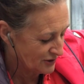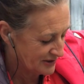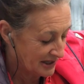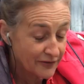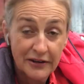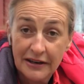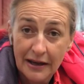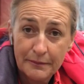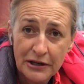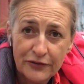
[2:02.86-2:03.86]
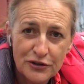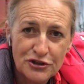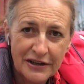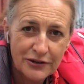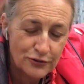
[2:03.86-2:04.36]
just give it a bit of a
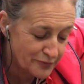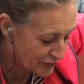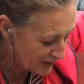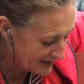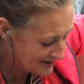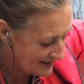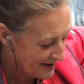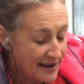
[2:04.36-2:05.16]
gentle press,